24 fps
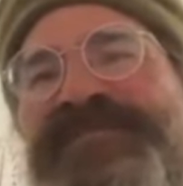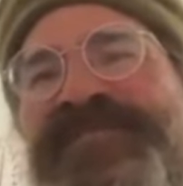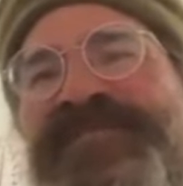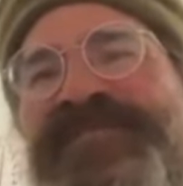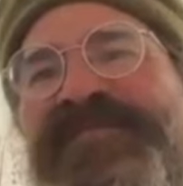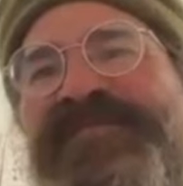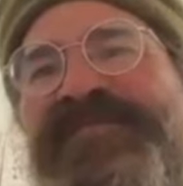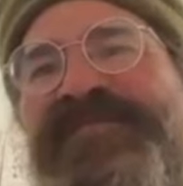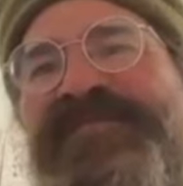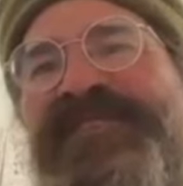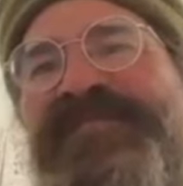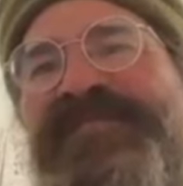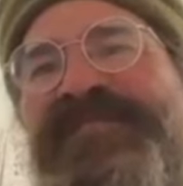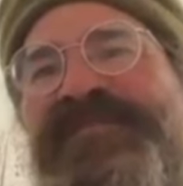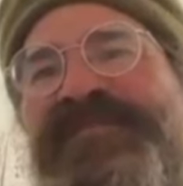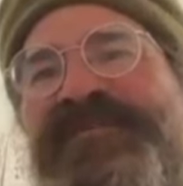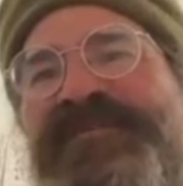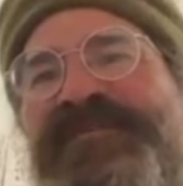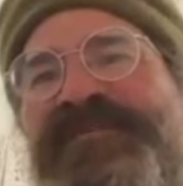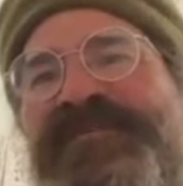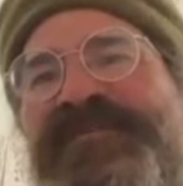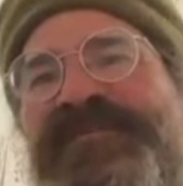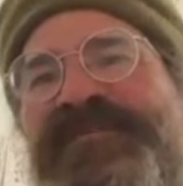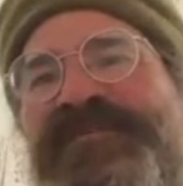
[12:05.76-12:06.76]
like
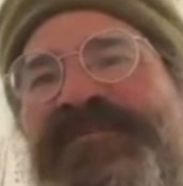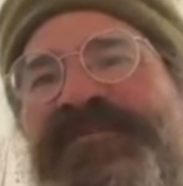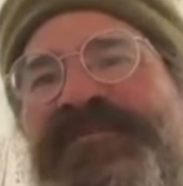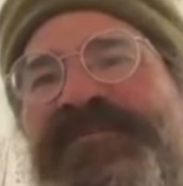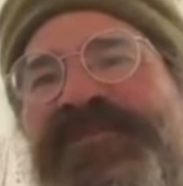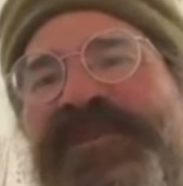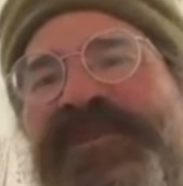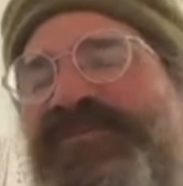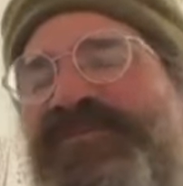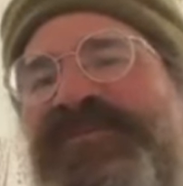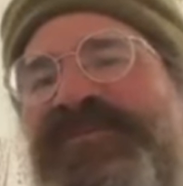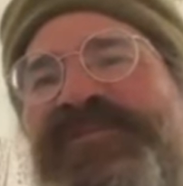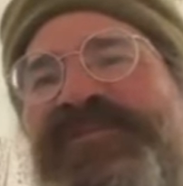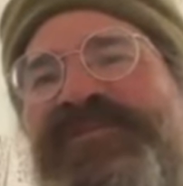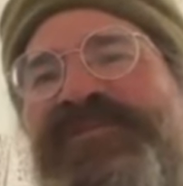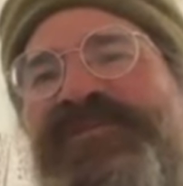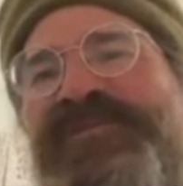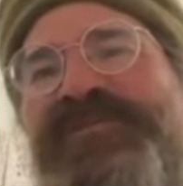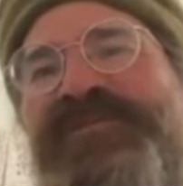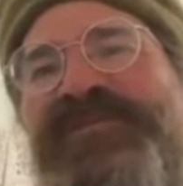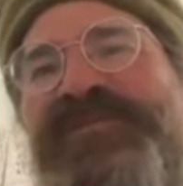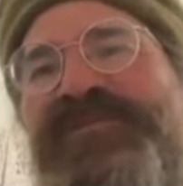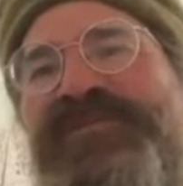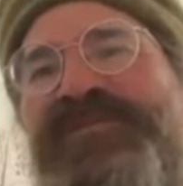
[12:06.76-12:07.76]
the people in
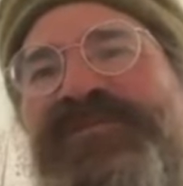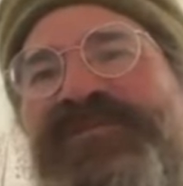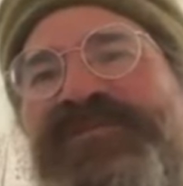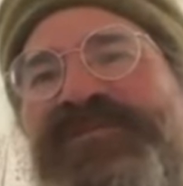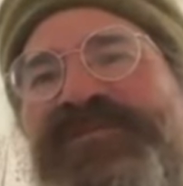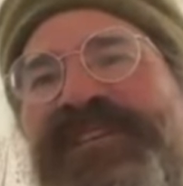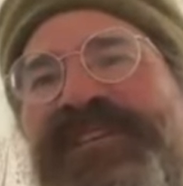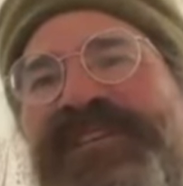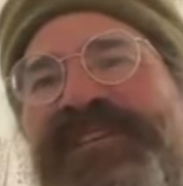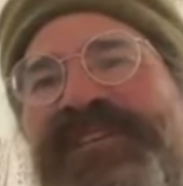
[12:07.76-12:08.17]
the world,